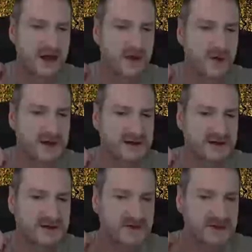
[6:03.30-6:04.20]
Again, I'll wait
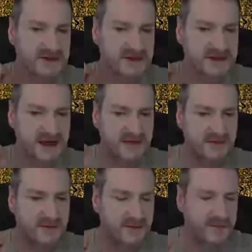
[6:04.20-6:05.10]
till it's finished its
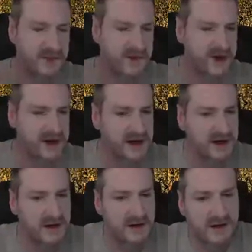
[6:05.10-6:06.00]
um, pre-render
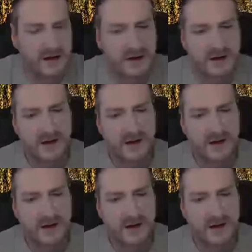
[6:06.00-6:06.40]
here.